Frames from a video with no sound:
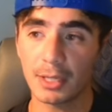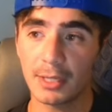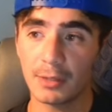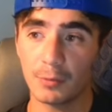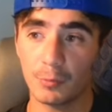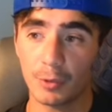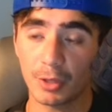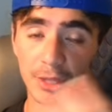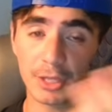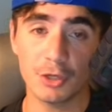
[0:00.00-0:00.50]

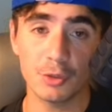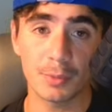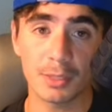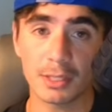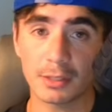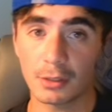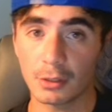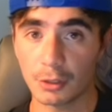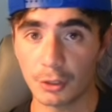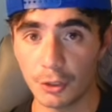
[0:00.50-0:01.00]
with human in
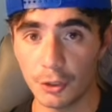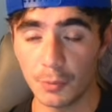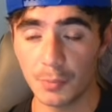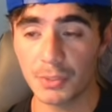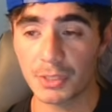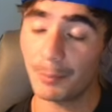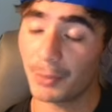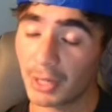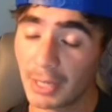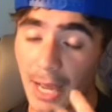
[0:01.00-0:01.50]
the
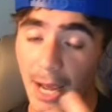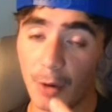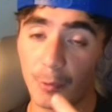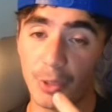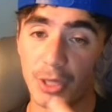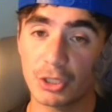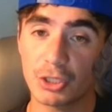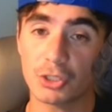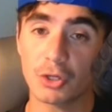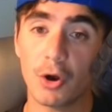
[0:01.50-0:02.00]
loops, but now we
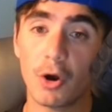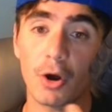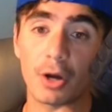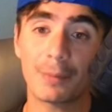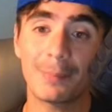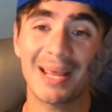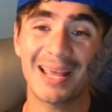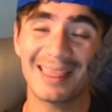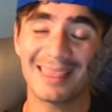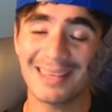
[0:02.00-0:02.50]
can just
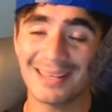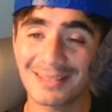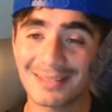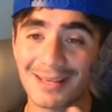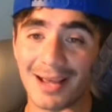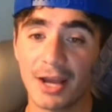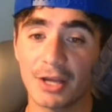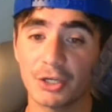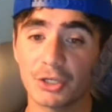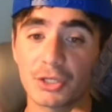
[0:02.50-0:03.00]
automate the
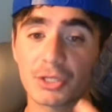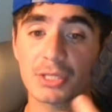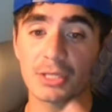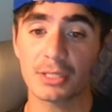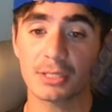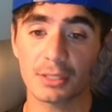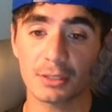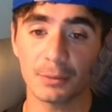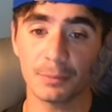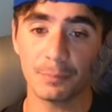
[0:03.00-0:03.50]
entire
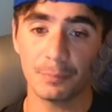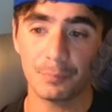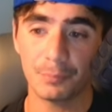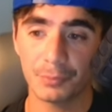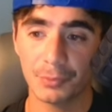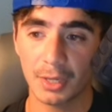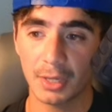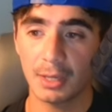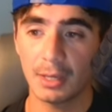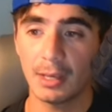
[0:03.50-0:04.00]
system.
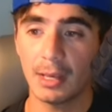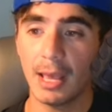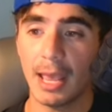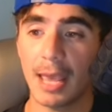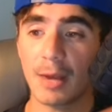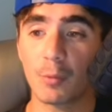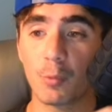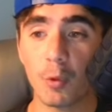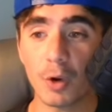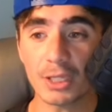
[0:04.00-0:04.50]

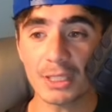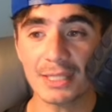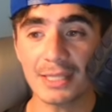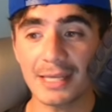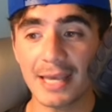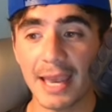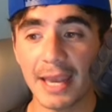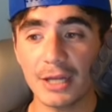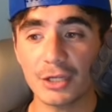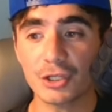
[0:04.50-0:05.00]
And once
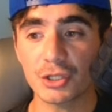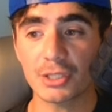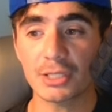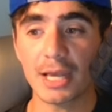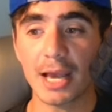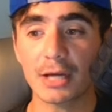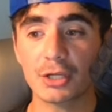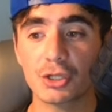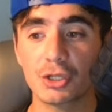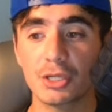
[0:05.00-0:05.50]
the agents
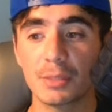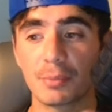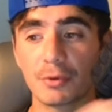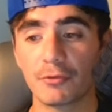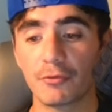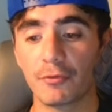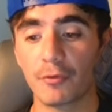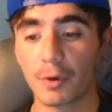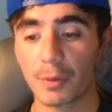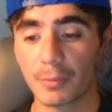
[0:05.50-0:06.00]
actually
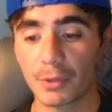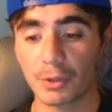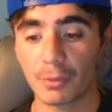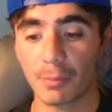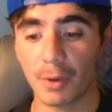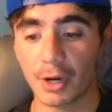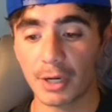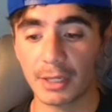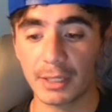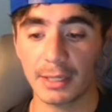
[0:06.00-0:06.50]
perform their
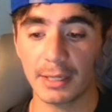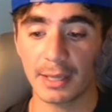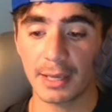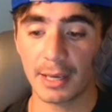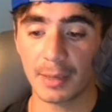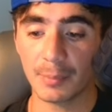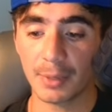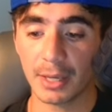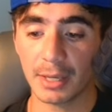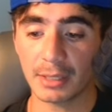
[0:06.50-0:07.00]
marketing
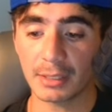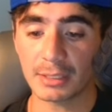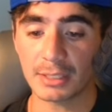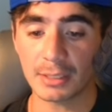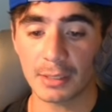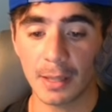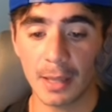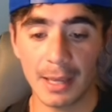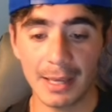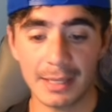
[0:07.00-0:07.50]
campaigns,
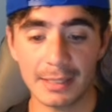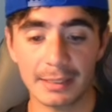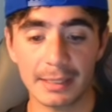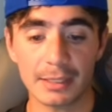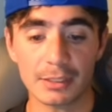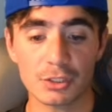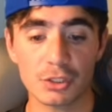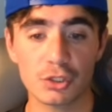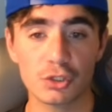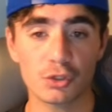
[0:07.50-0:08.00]
it
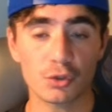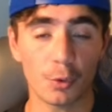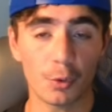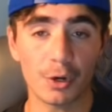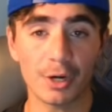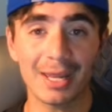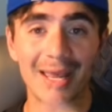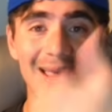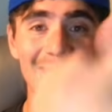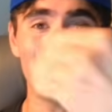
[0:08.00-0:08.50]
gets
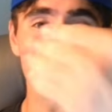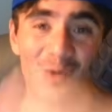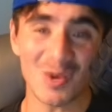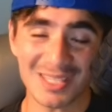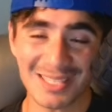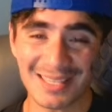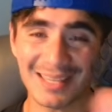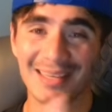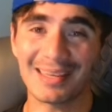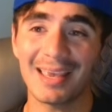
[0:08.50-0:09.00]
stored
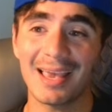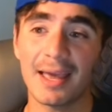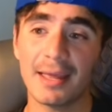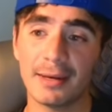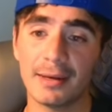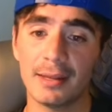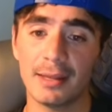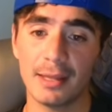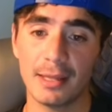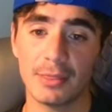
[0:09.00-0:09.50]
once
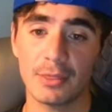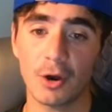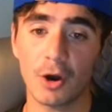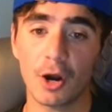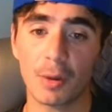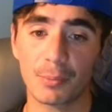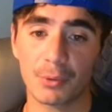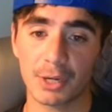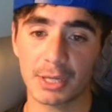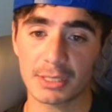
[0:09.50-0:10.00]
again in the
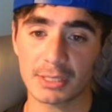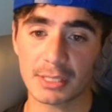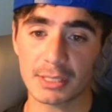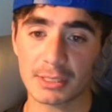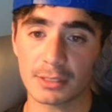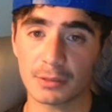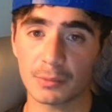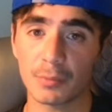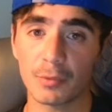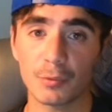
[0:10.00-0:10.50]
operating
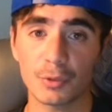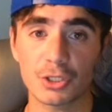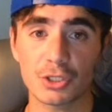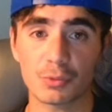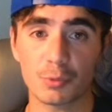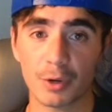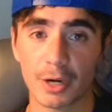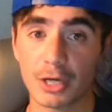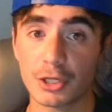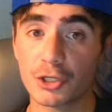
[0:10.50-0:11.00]
system, which is
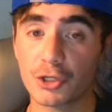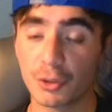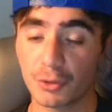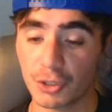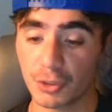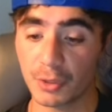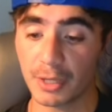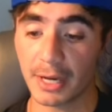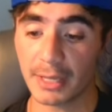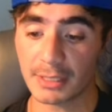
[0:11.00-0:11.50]
what I showed
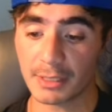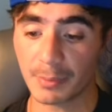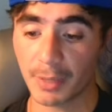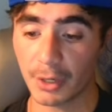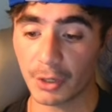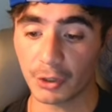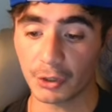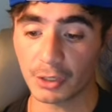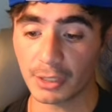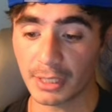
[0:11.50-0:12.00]
you guys in my
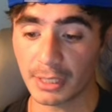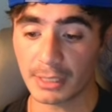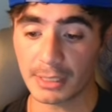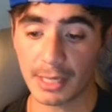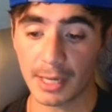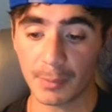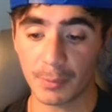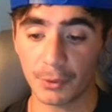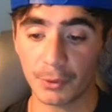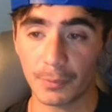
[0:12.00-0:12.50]
early
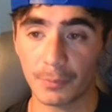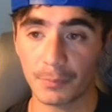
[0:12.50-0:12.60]
example.